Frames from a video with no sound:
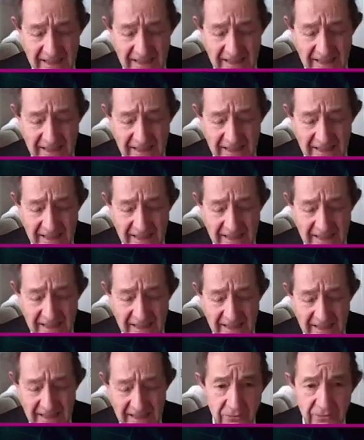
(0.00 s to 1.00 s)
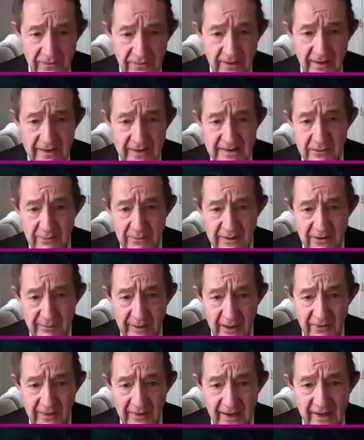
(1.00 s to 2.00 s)
is already transforming healthcare. Don't
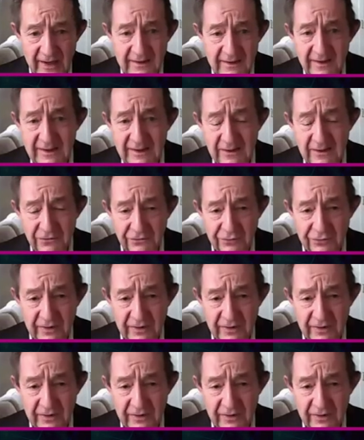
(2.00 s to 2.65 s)
we know about that?